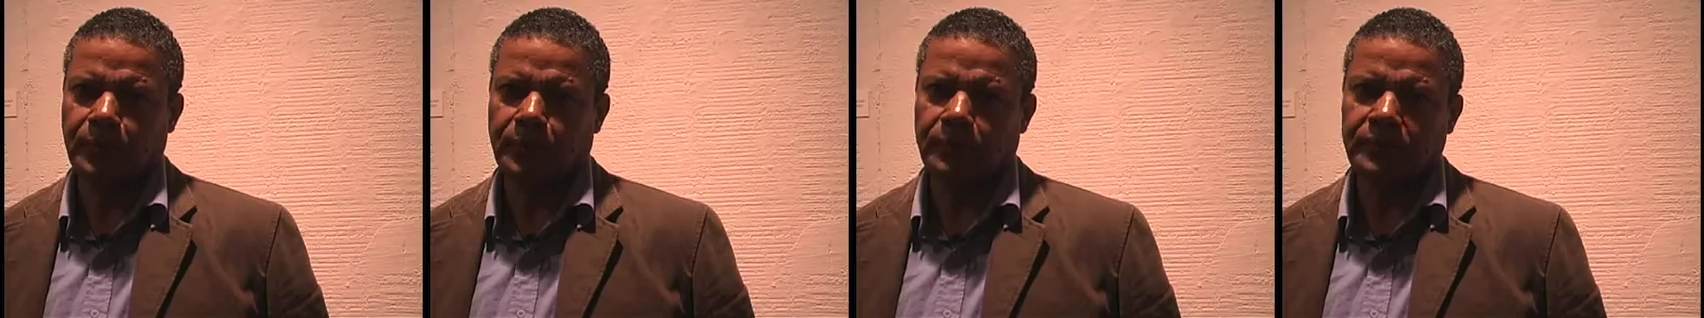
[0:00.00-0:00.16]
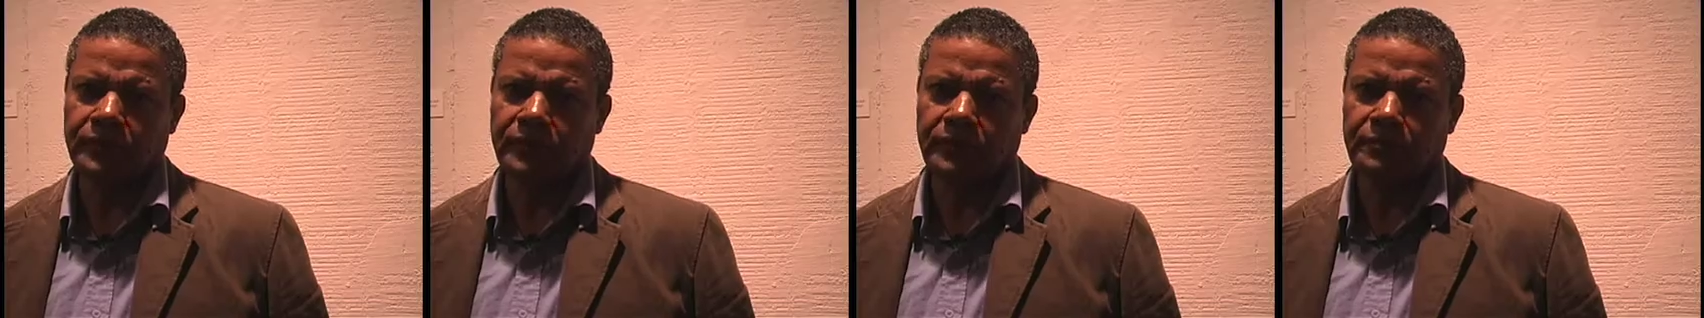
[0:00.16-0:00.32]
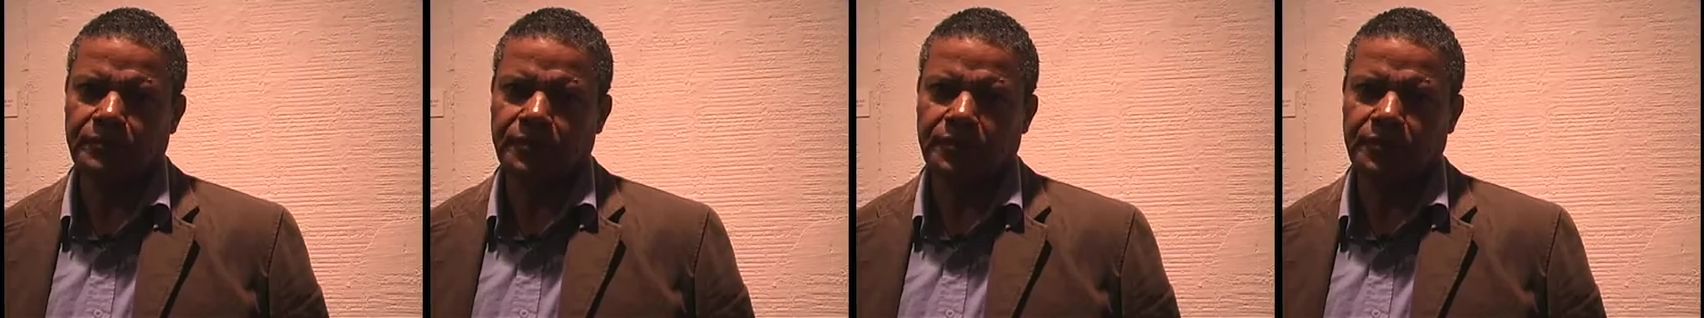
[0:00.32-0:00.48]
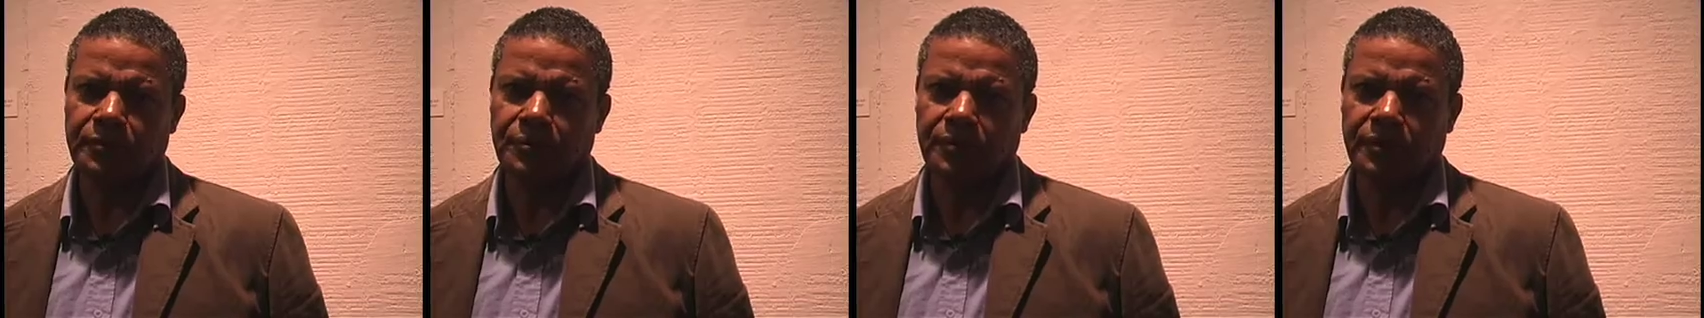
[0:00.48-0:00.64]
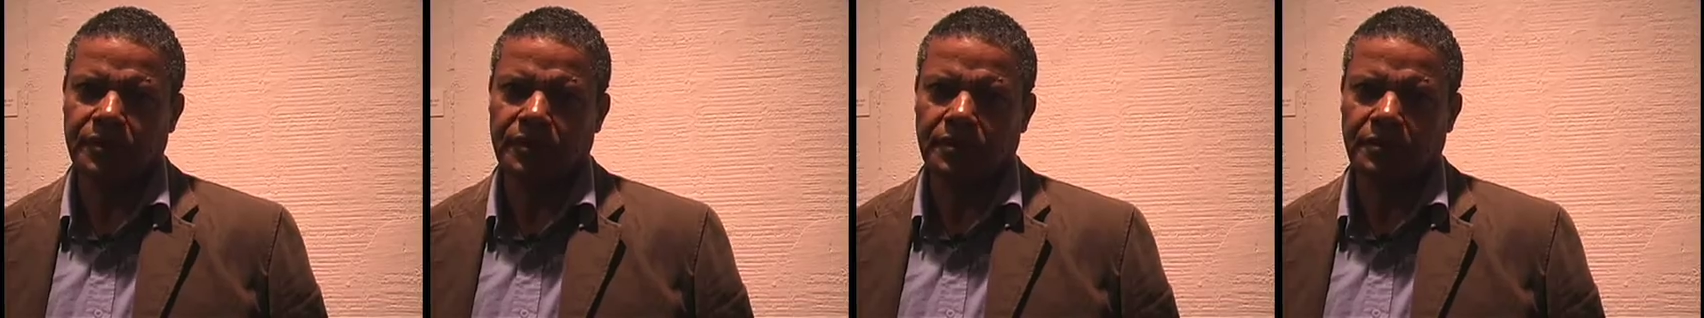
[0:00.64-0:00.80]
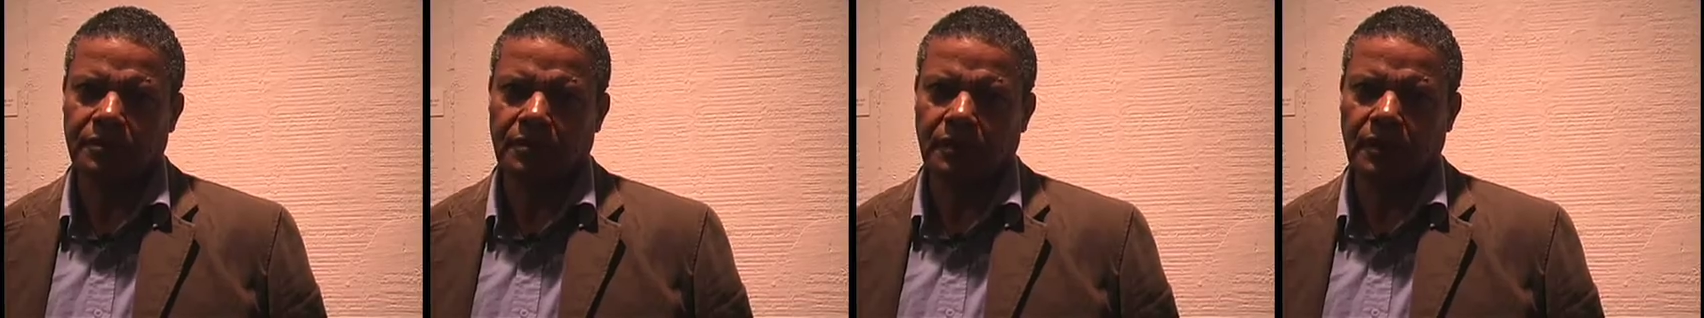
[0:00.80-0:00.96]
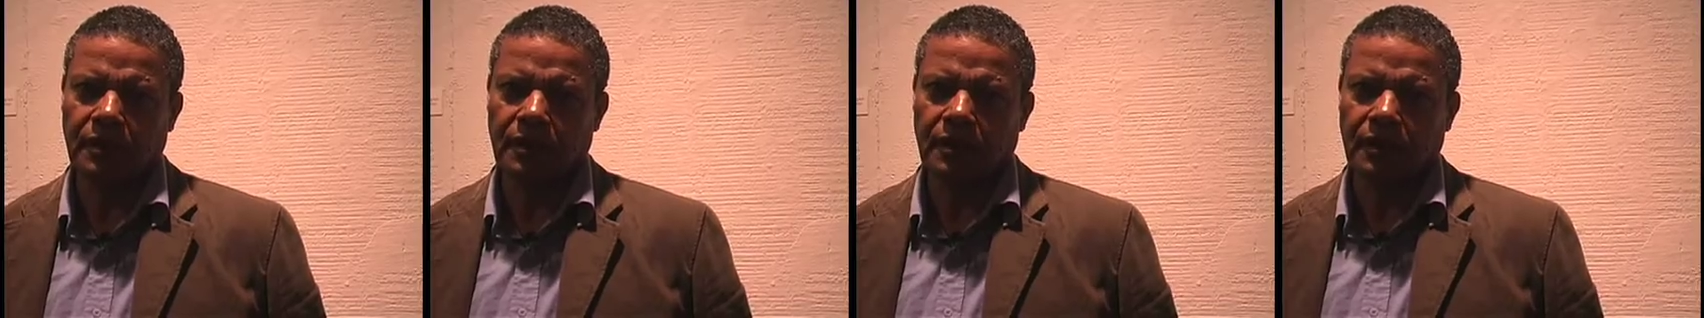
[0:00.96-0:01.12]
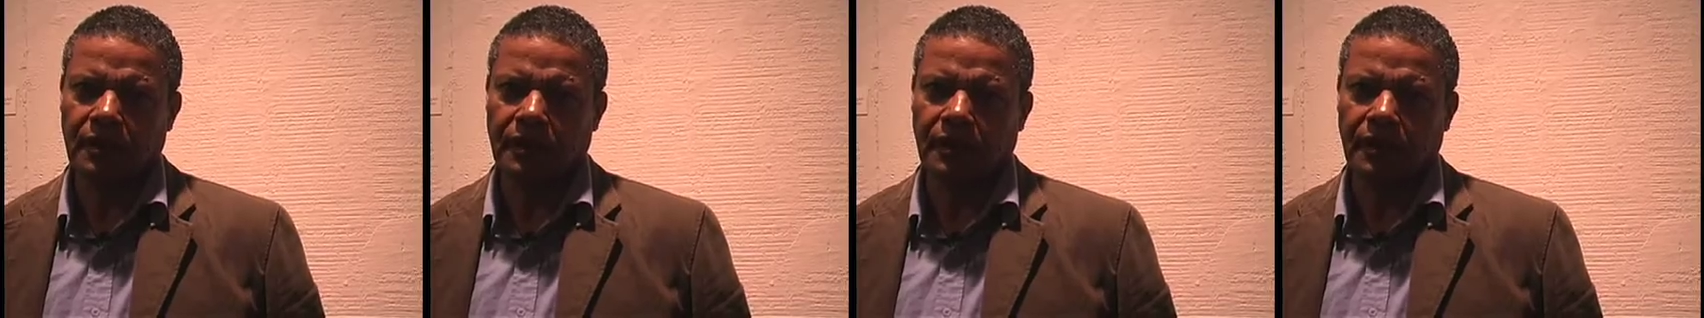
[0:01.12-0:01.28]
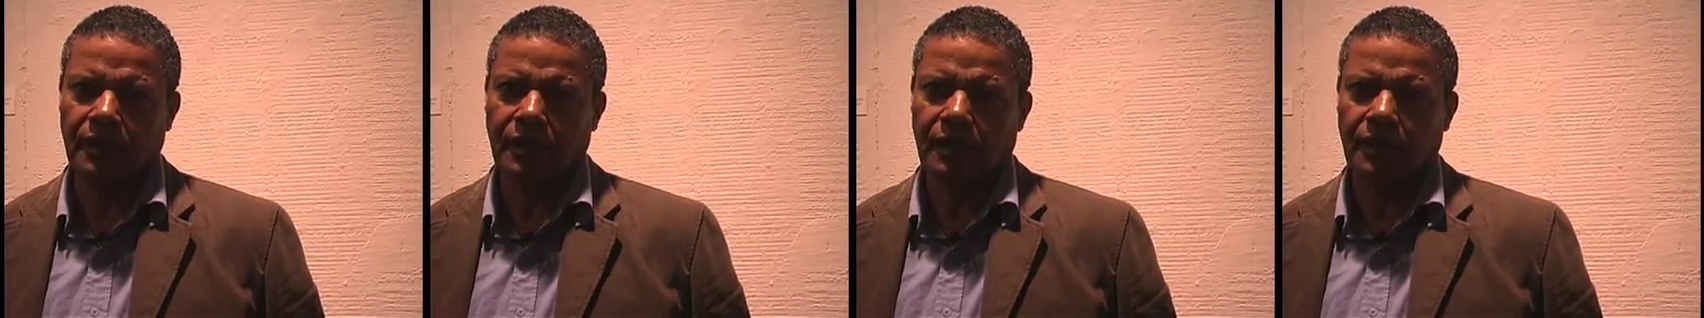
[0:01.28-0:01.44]
border between
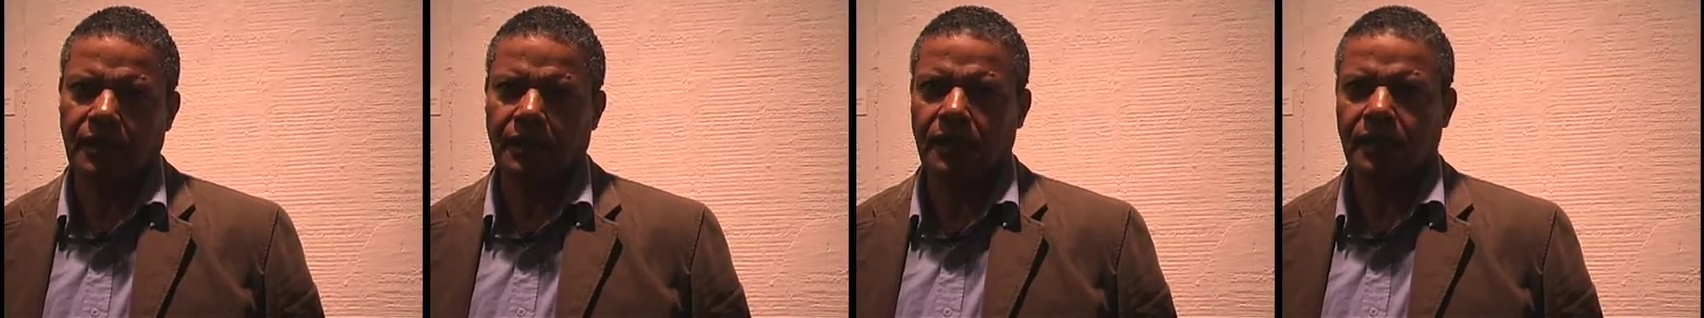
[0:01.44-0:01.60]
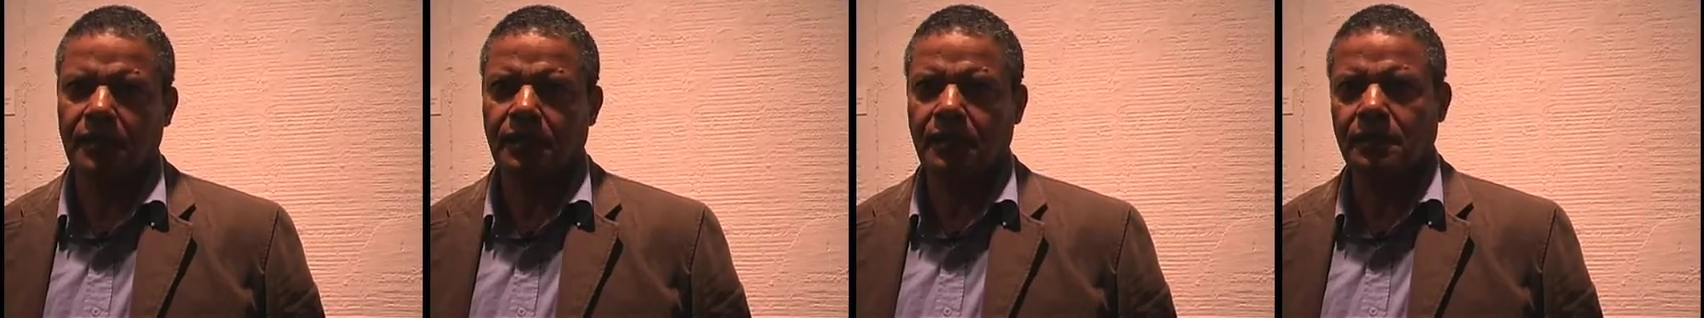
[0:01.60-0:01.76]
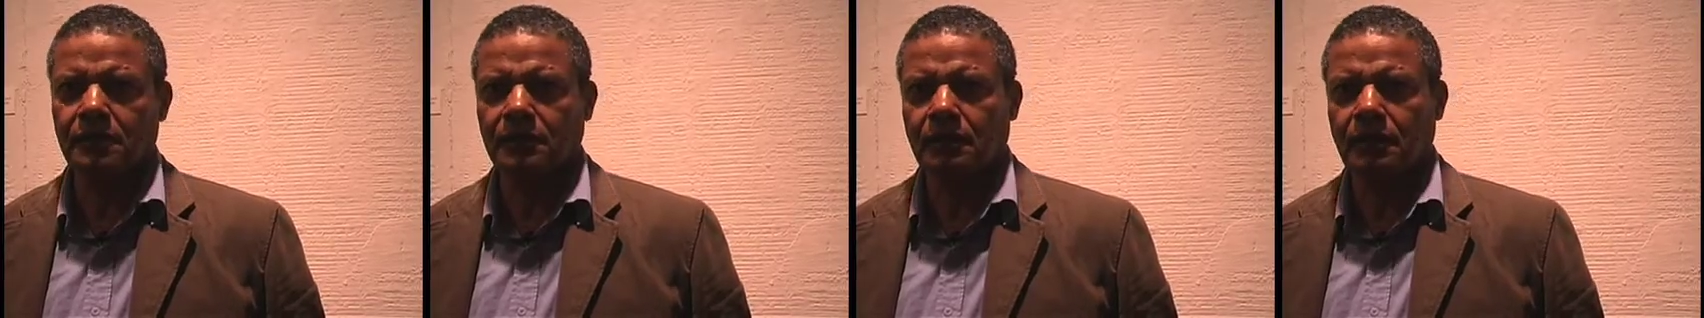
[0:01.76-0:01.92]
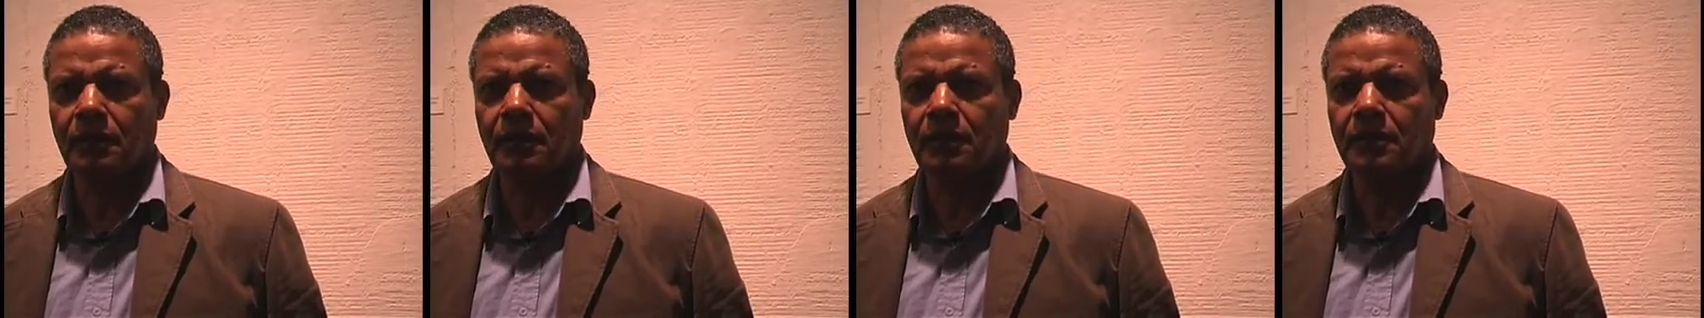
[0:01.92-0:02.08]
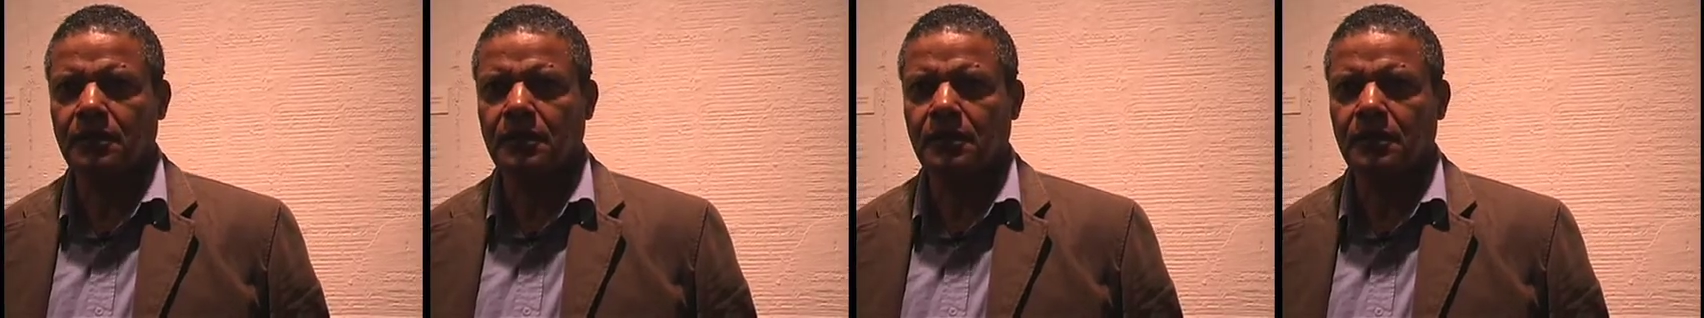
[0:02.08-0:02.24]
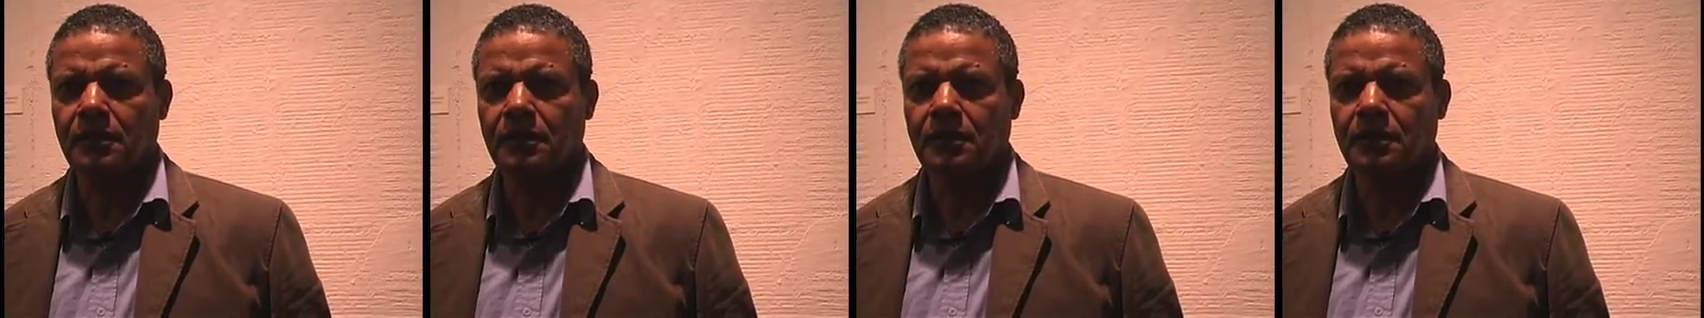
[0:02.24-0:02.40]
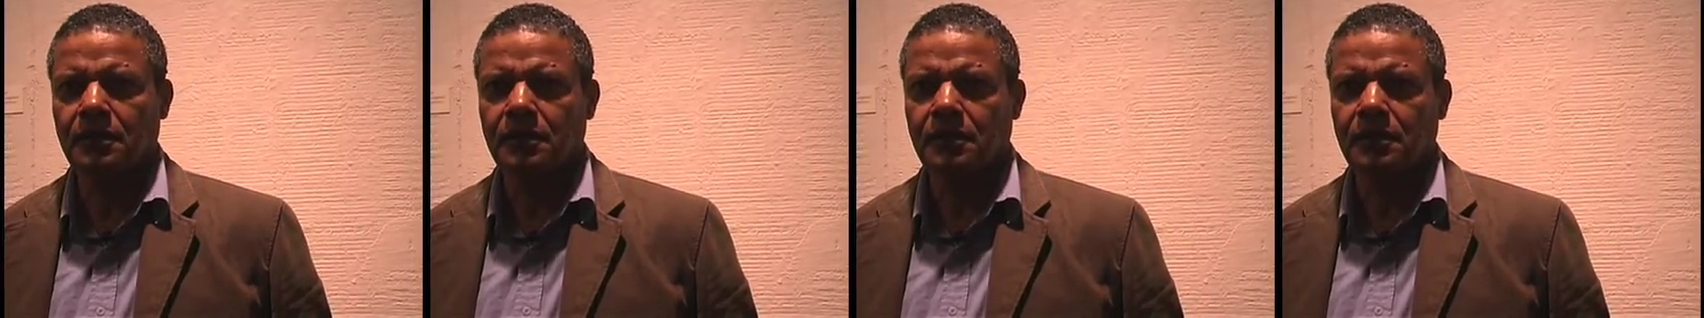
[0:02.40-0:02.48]
Iraq and Iran,